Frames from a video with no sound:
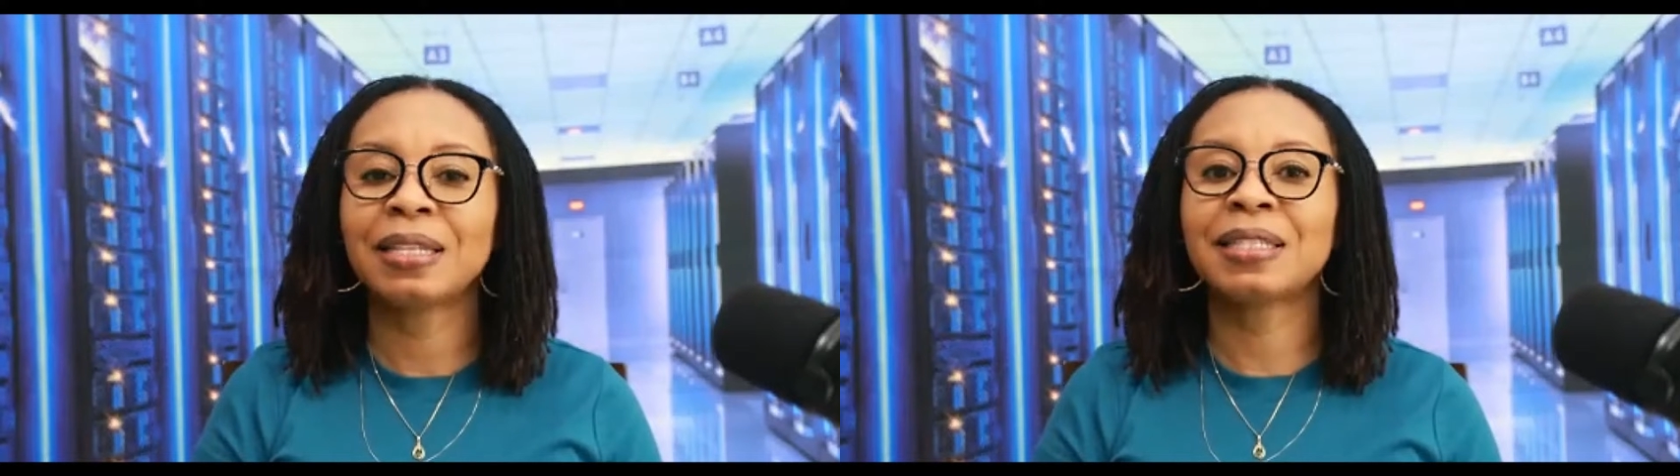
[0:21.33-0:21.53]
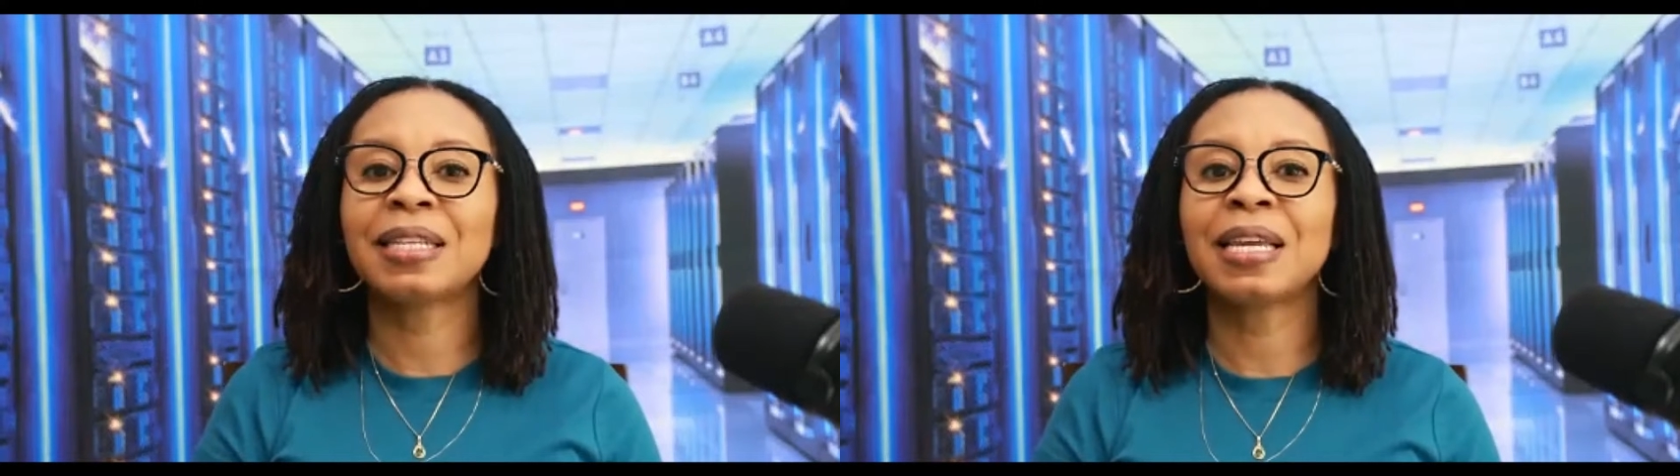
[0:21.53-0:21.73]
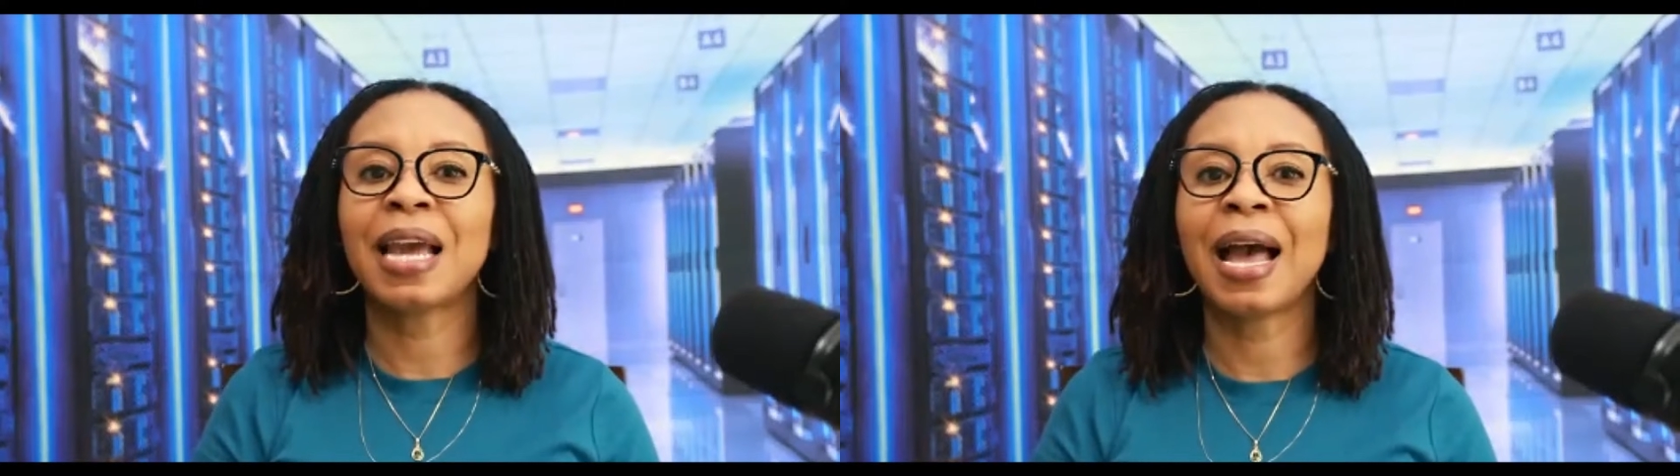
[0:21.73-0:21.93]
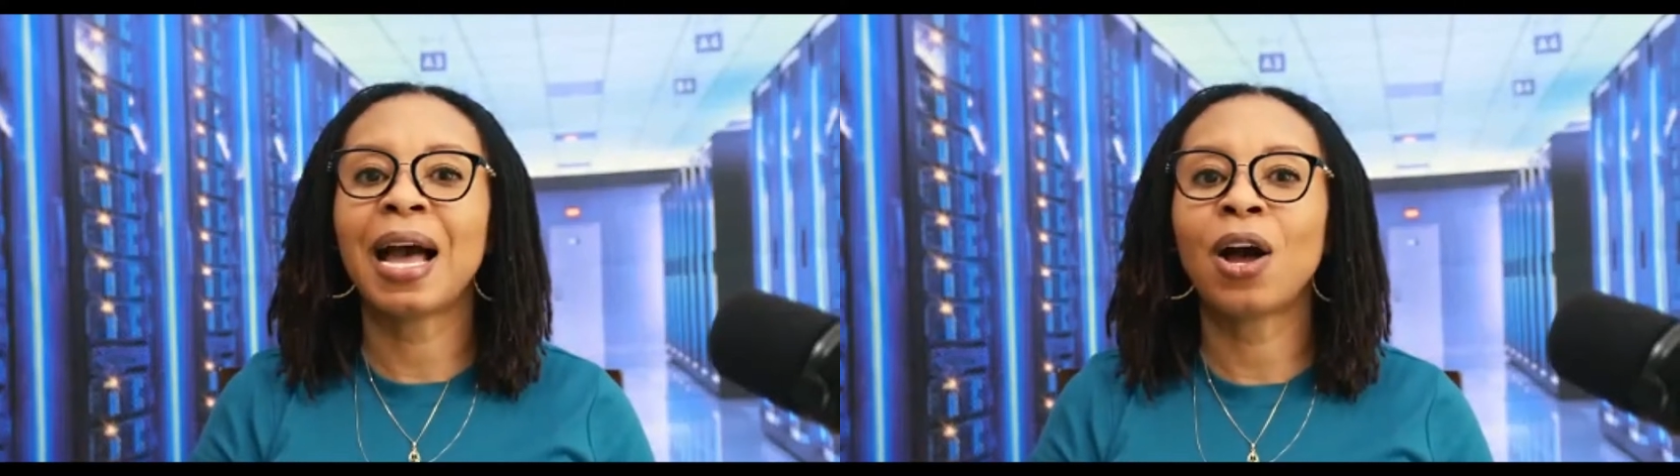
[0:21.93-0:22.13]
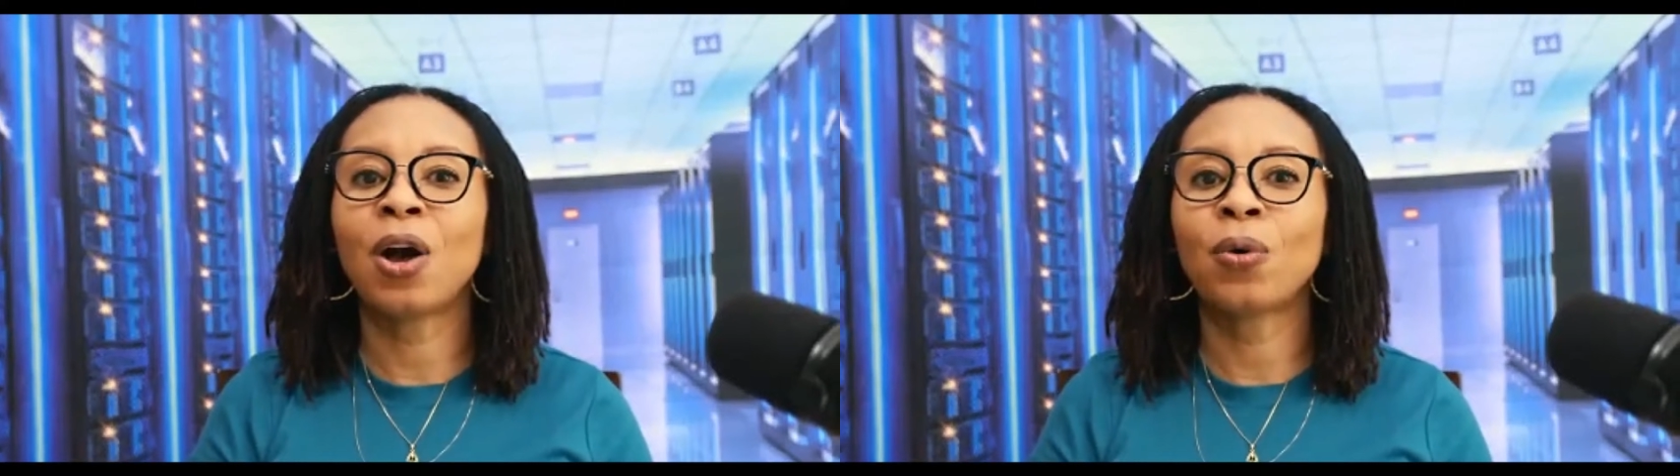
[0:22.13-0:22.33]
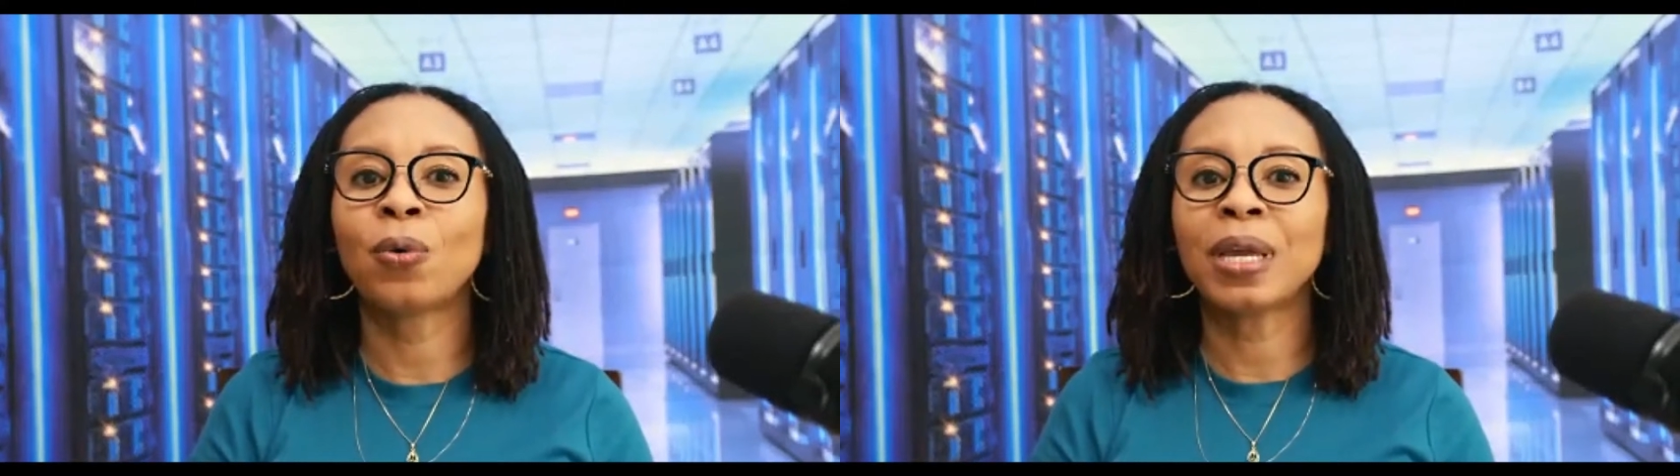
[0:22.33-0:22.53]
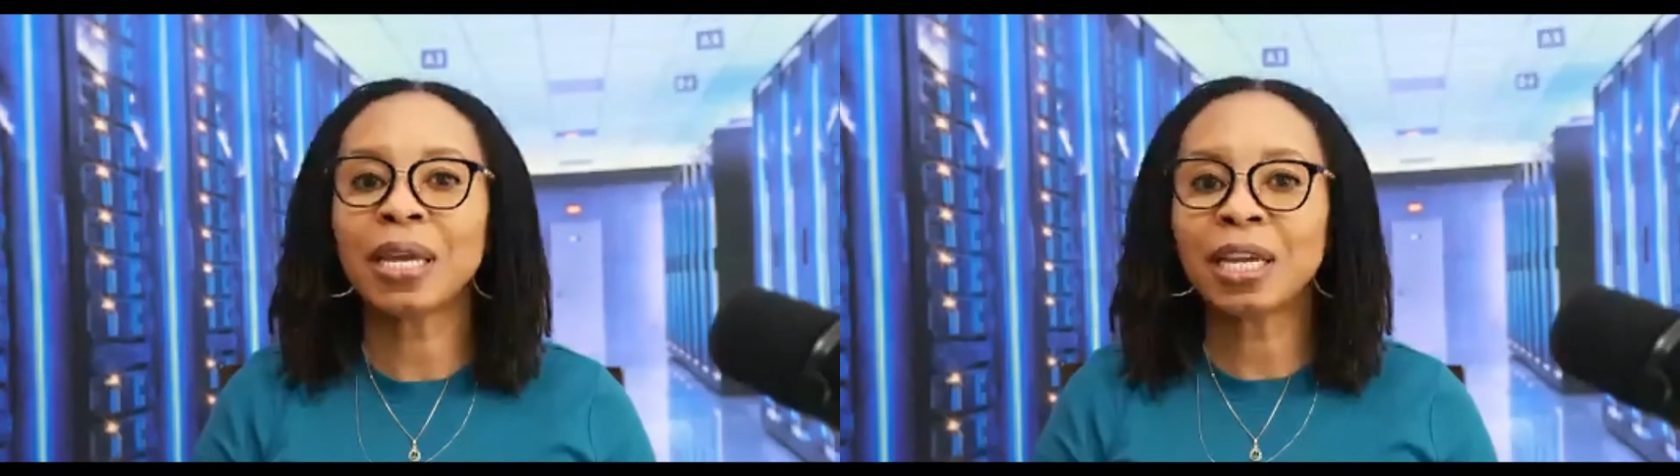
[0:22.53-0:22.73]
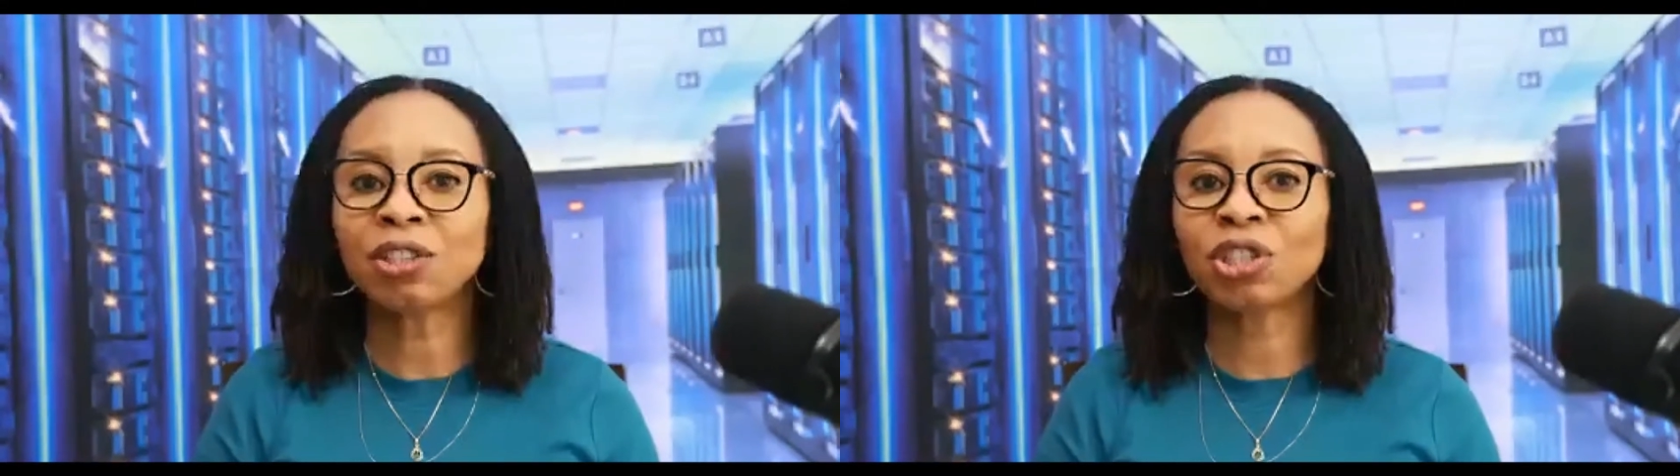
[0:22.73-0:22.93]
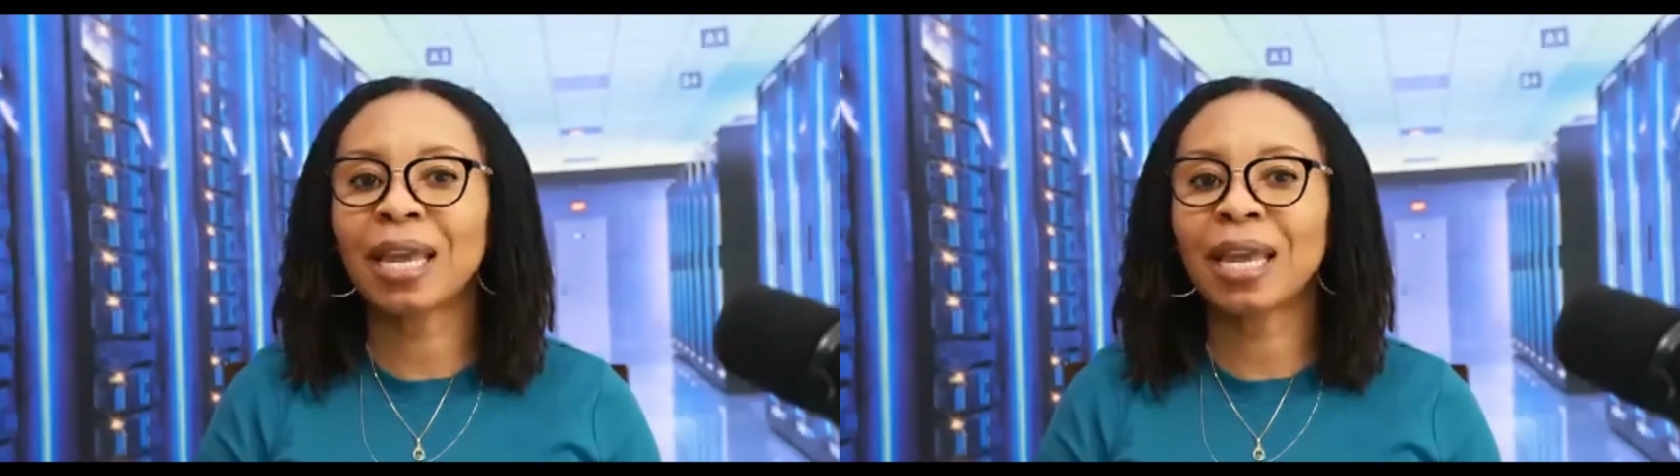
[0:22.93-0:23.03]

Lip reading: see how each